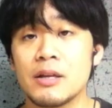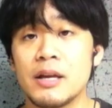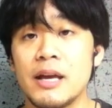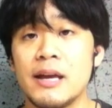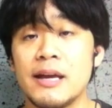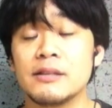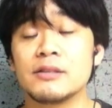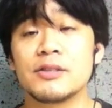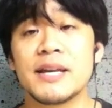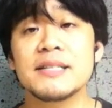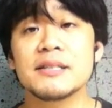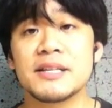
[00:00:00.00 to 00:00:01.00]
In today's
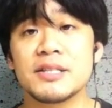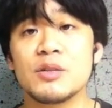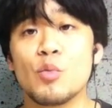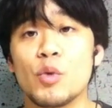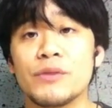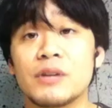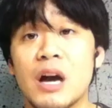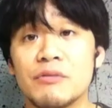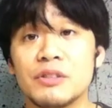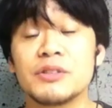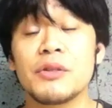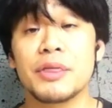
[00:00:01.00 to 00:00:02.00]
lesson, we've covered
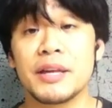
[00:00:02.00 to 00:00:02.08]
these